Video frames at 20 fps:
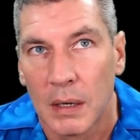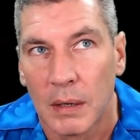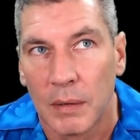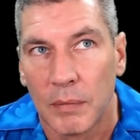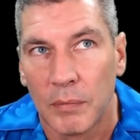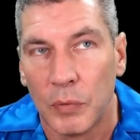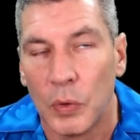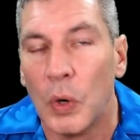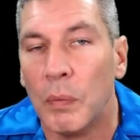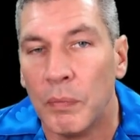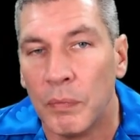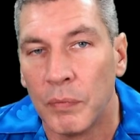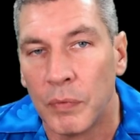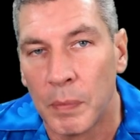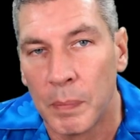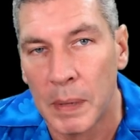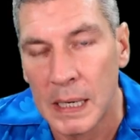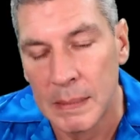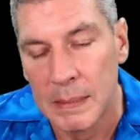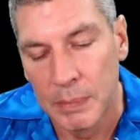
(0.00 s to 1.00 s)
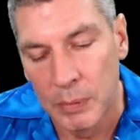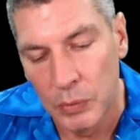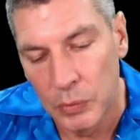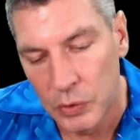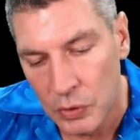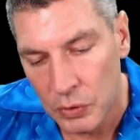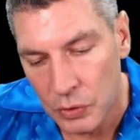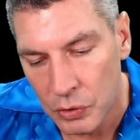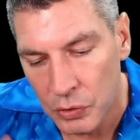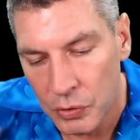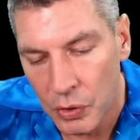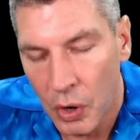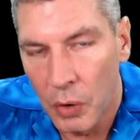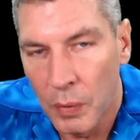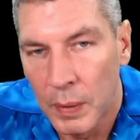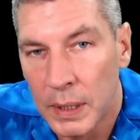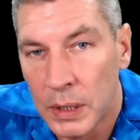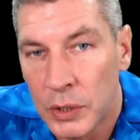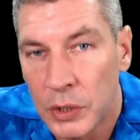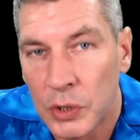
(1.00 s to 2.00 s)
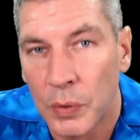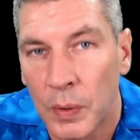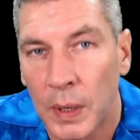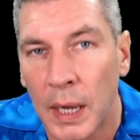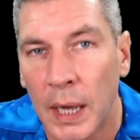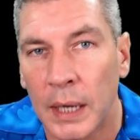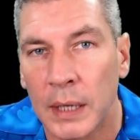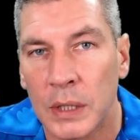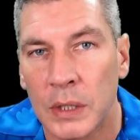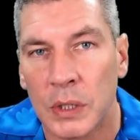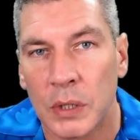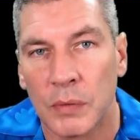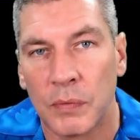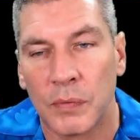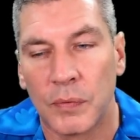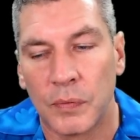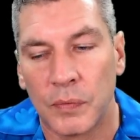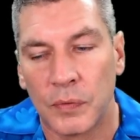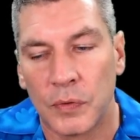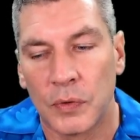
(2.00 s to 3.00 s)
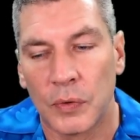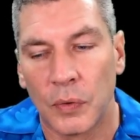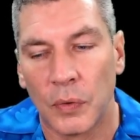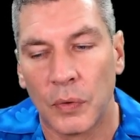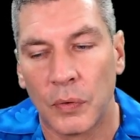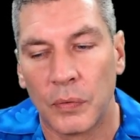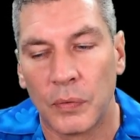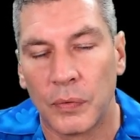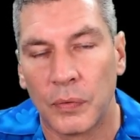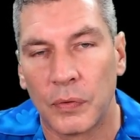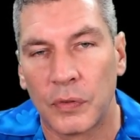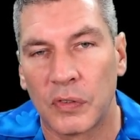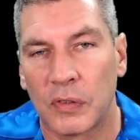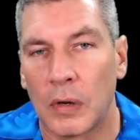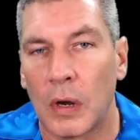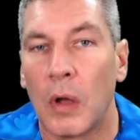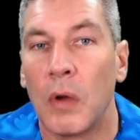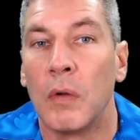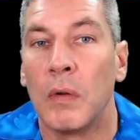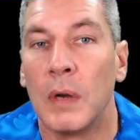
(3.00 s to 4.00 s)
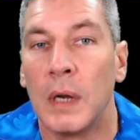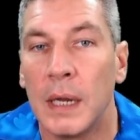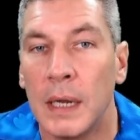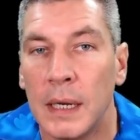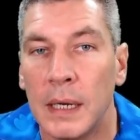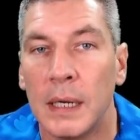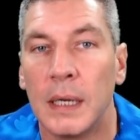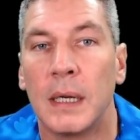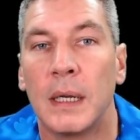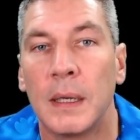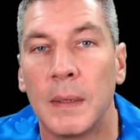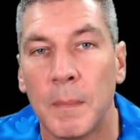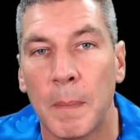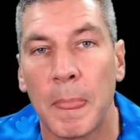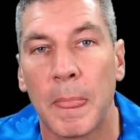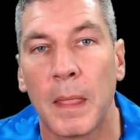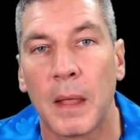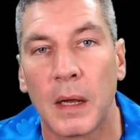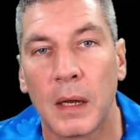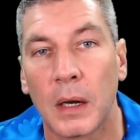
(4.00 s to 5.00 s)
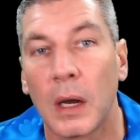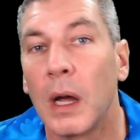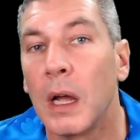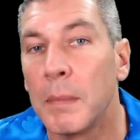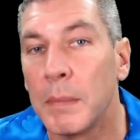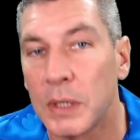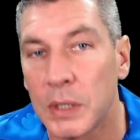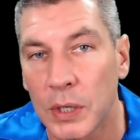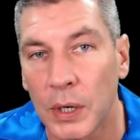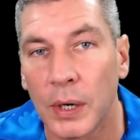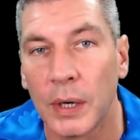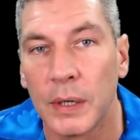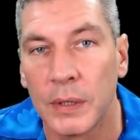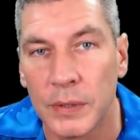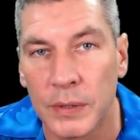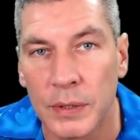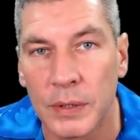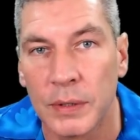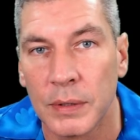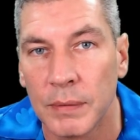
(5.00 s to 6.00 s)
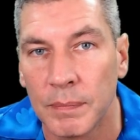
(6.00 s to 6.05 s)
room for people to grow into it and to sort of slowly climatize,